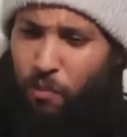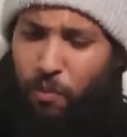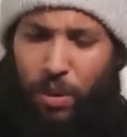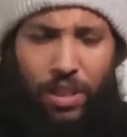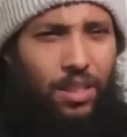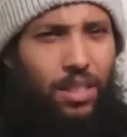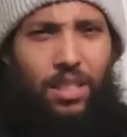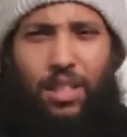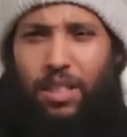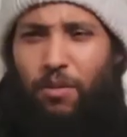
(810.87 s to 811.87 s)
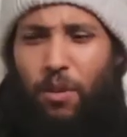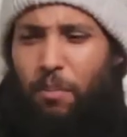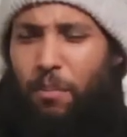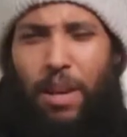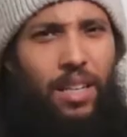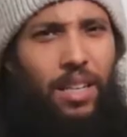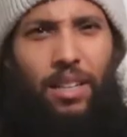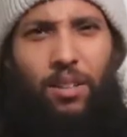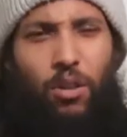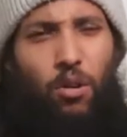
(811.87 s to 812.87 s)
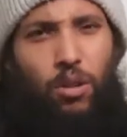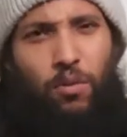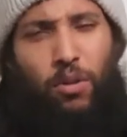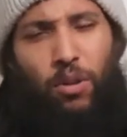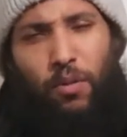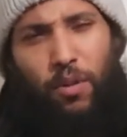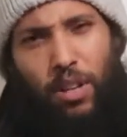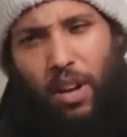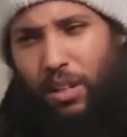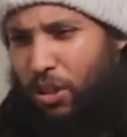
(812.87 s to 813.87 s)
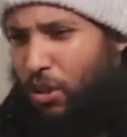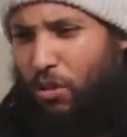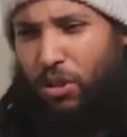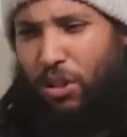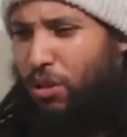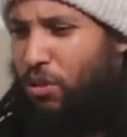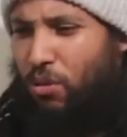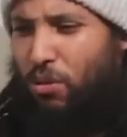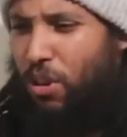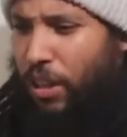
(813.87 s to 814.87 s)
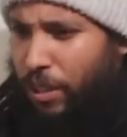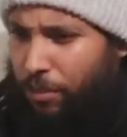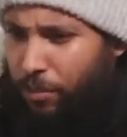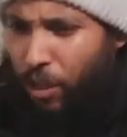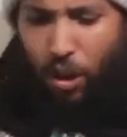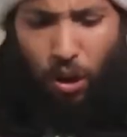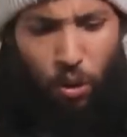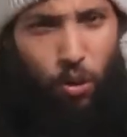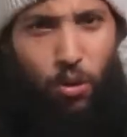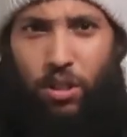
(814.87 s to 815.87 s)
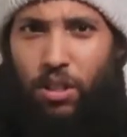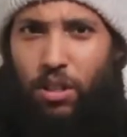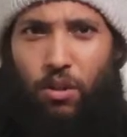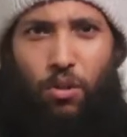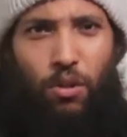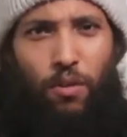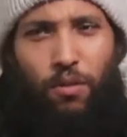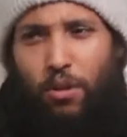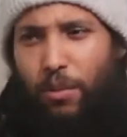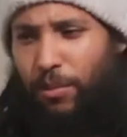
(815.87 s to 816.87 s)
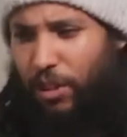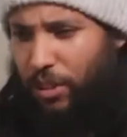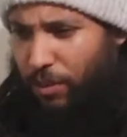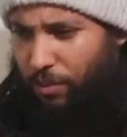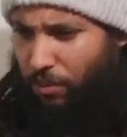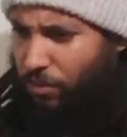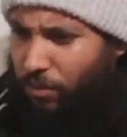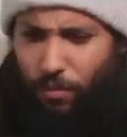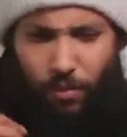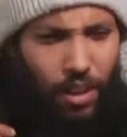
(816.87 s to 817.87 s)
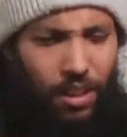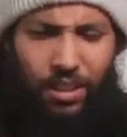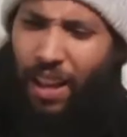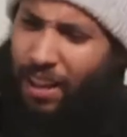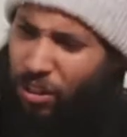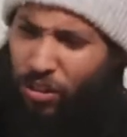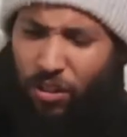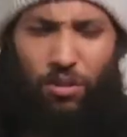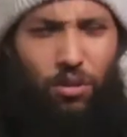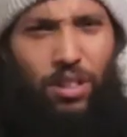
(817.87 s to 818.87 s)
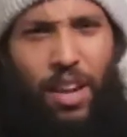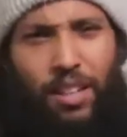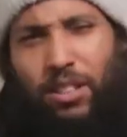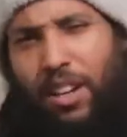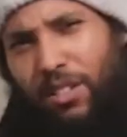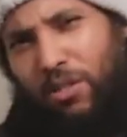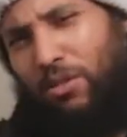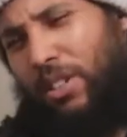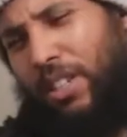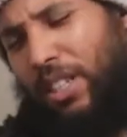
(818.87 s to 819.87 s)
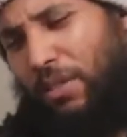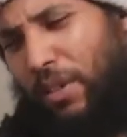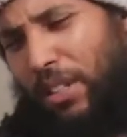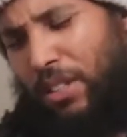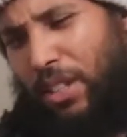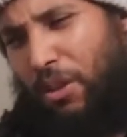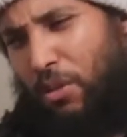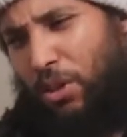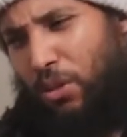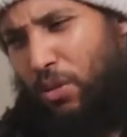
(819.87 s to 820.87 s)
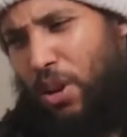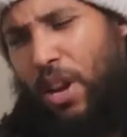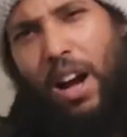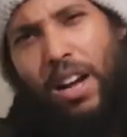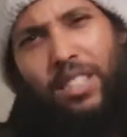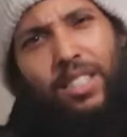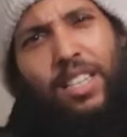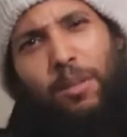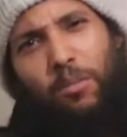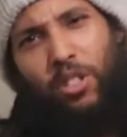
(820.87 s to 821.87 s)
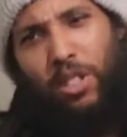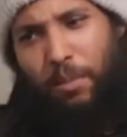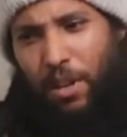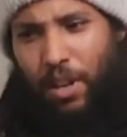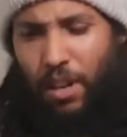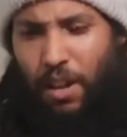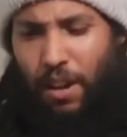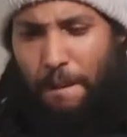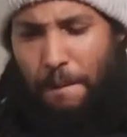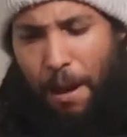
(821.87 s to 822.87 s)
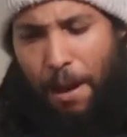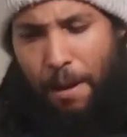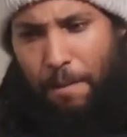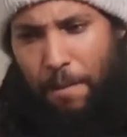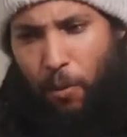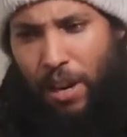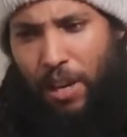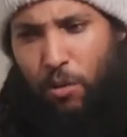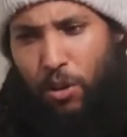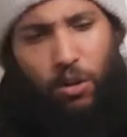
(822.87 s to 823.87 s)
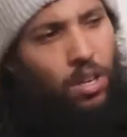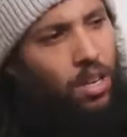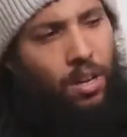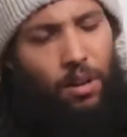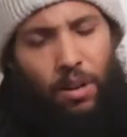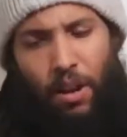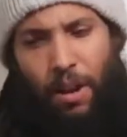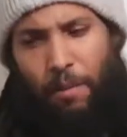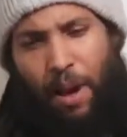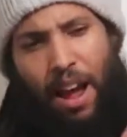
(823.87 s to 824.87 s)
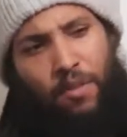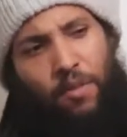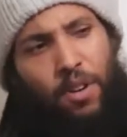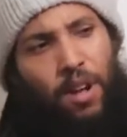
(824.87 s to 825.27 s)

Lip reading: businesses, from making those for young children to clothes, uniforms, textiles and all of these things, to a steamship, where he was going to have